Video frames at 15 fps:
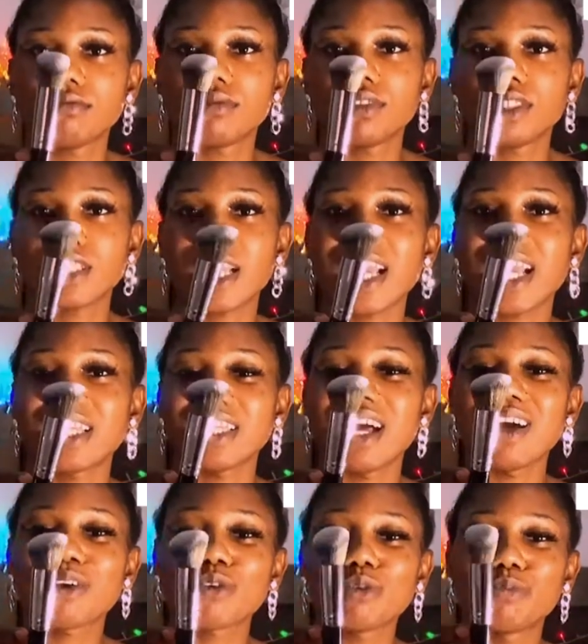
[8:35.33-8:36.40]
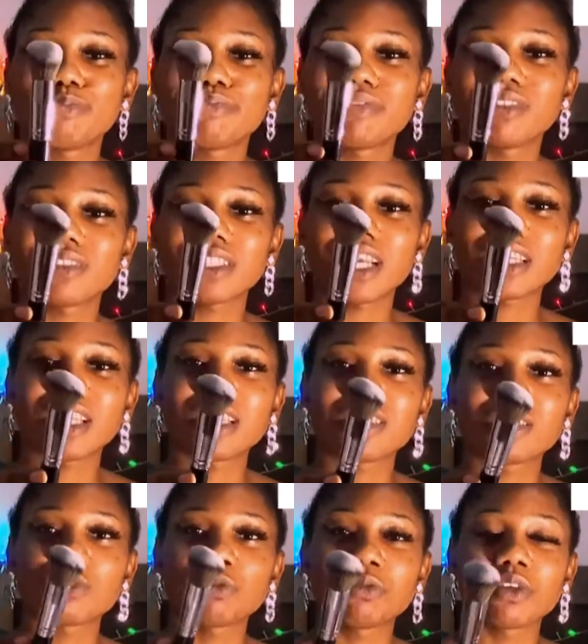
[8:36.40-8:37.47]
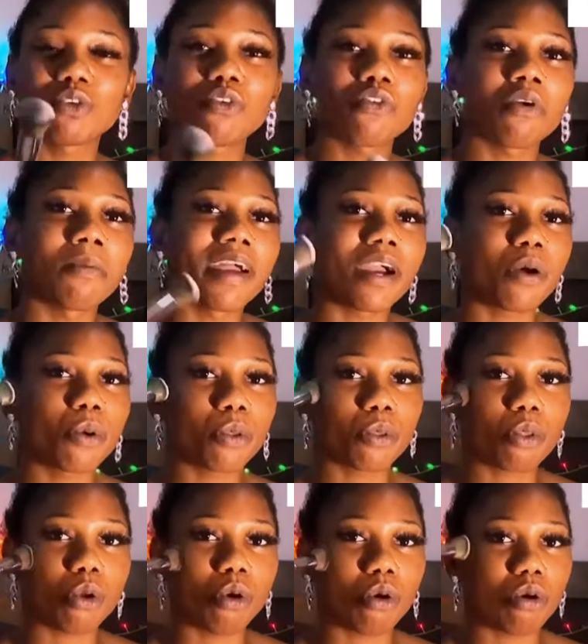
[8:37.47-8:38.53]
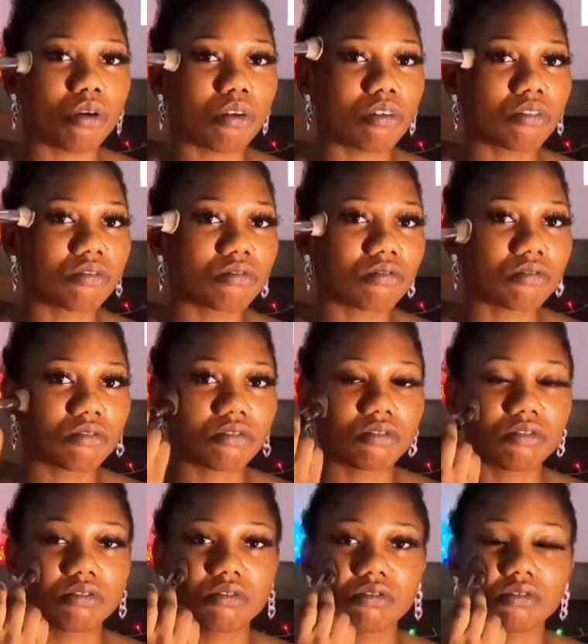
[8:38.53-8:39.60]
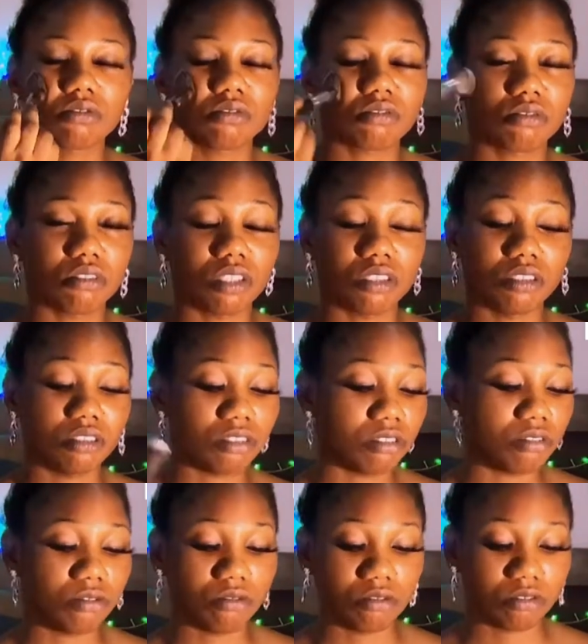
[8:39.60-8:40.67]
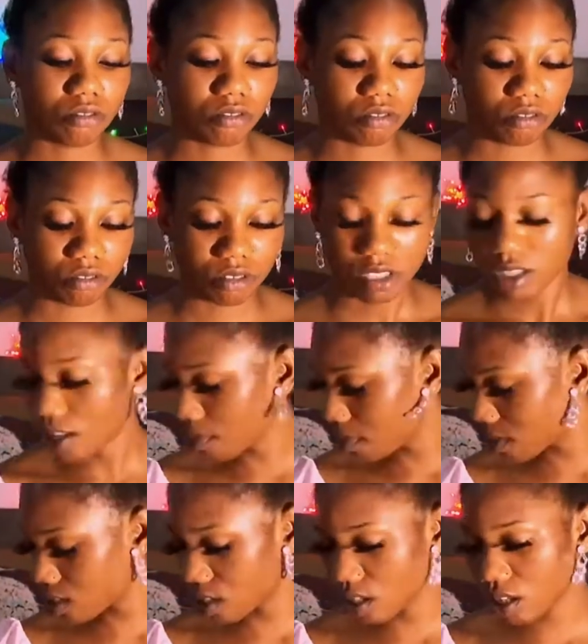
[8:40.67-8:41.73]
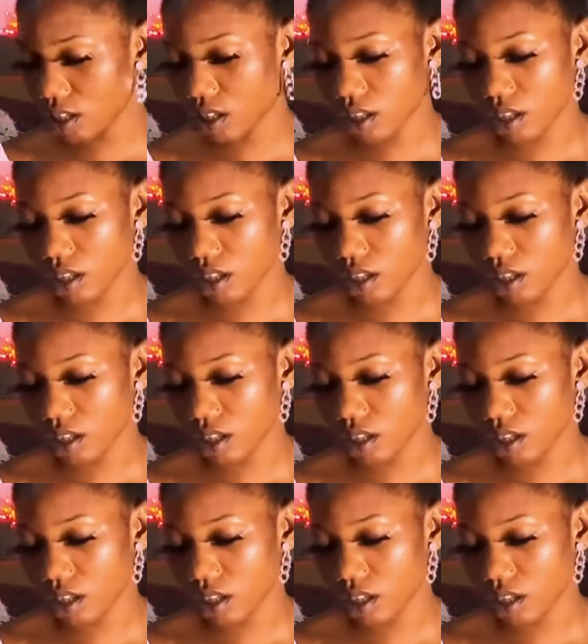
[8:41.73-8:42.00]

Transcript: it's like an angle brush. I think this will be good for my contour. I don't know. Let me see.